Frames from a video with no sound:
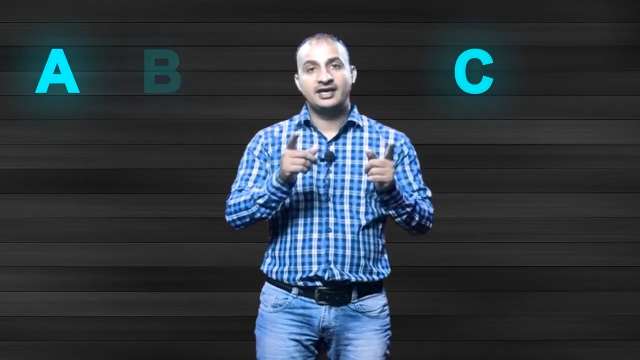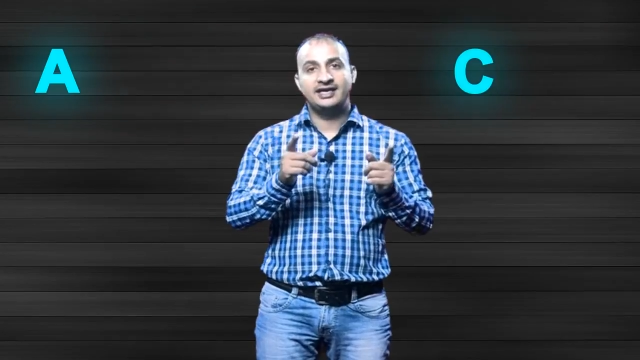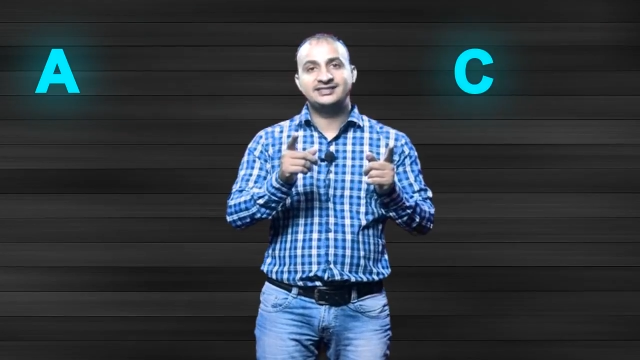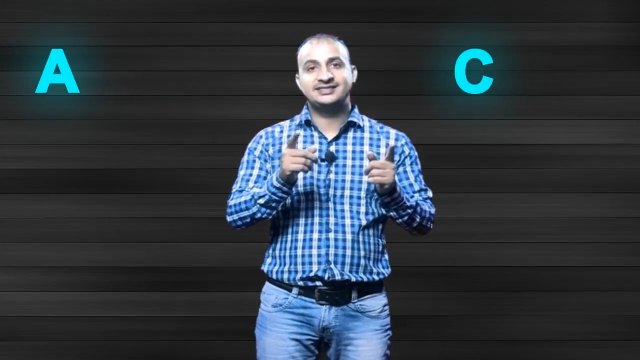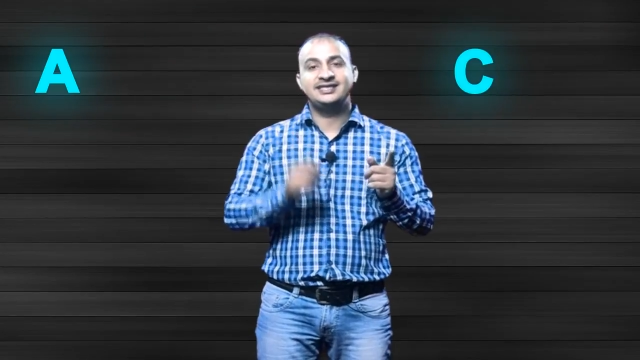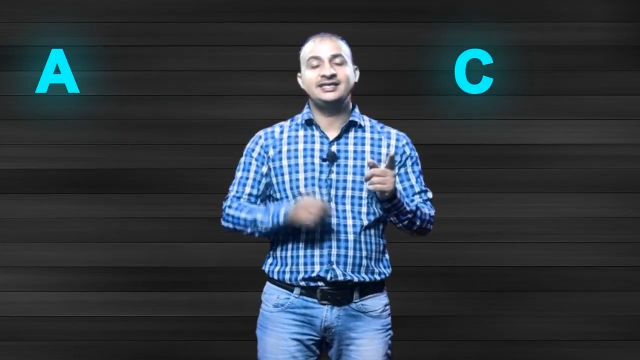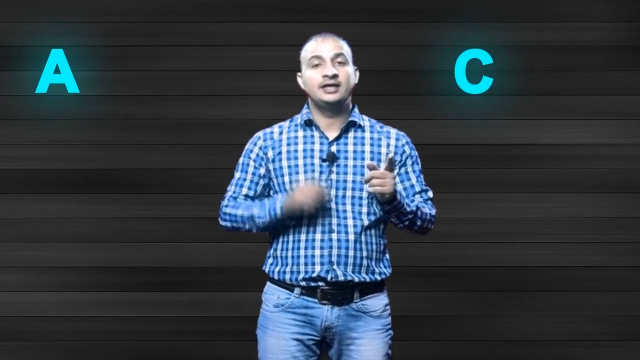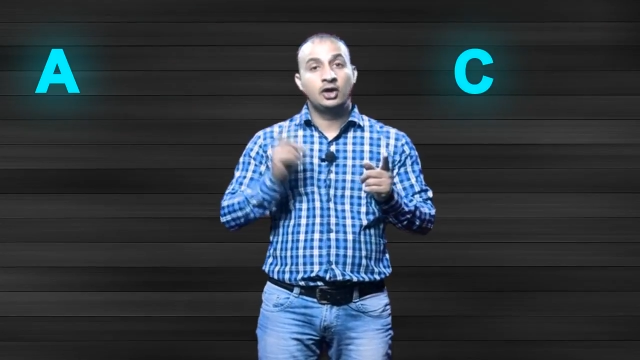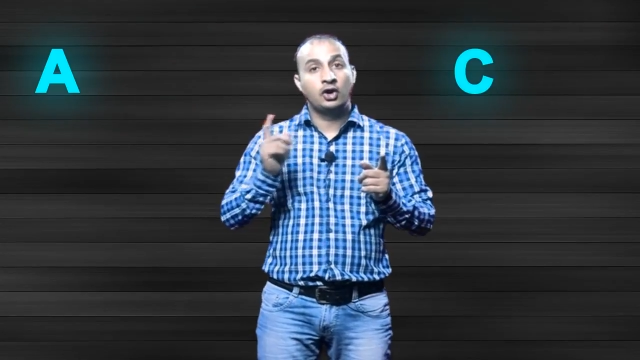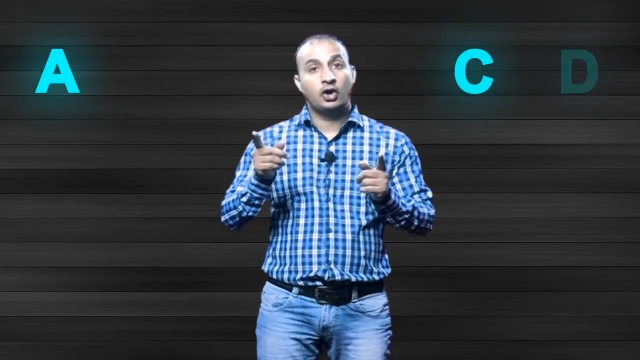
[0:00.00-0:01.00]
AC,
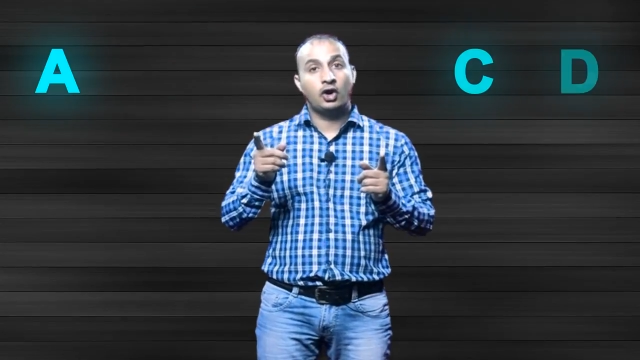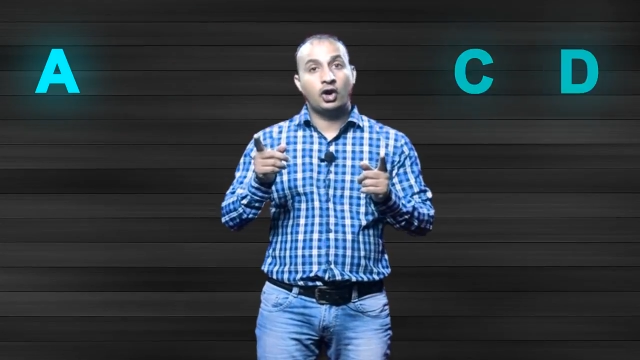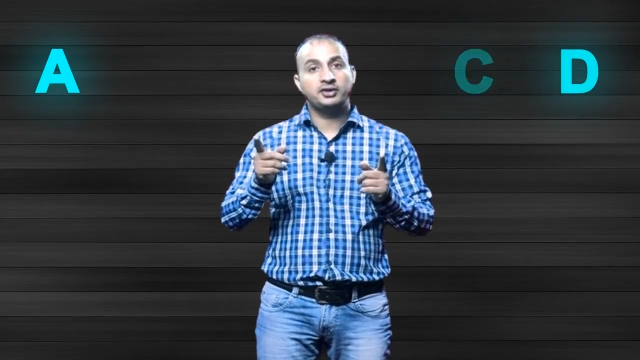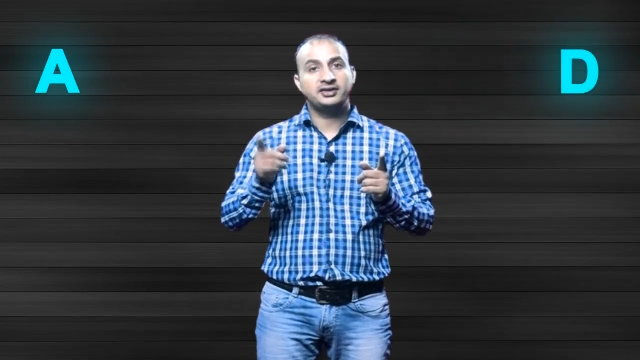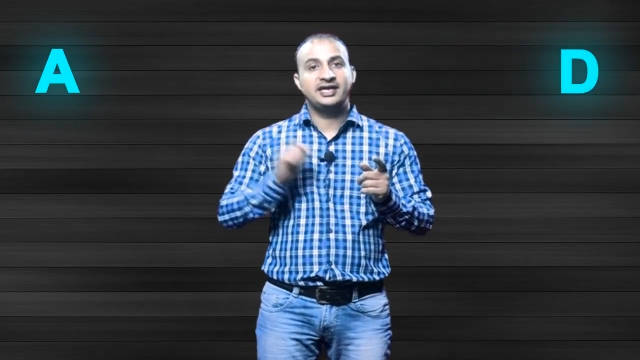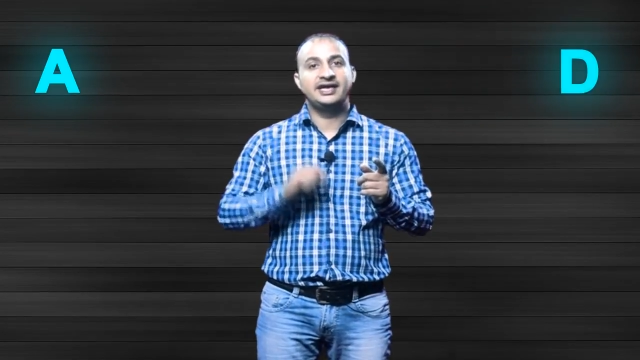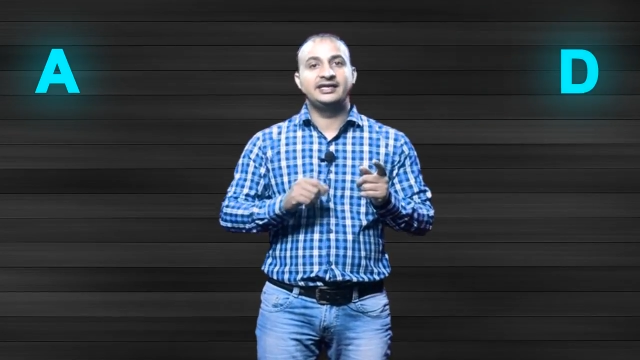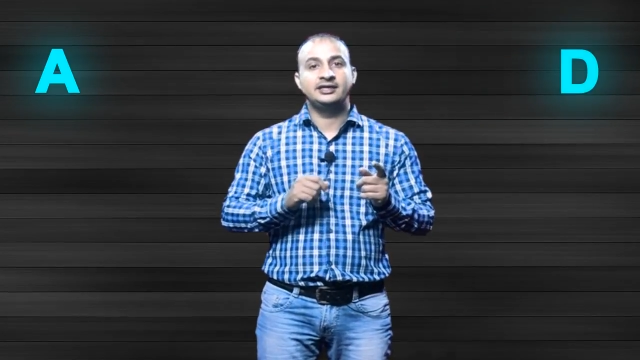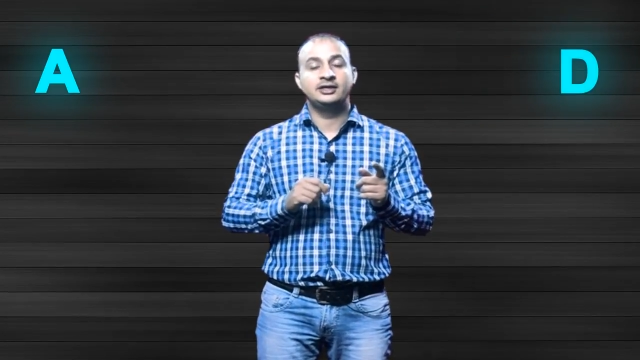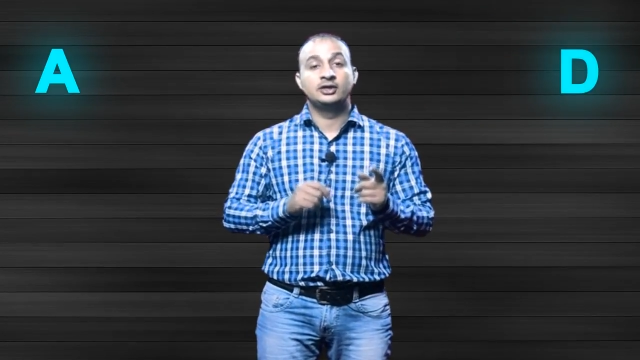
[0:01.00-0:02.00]
or AD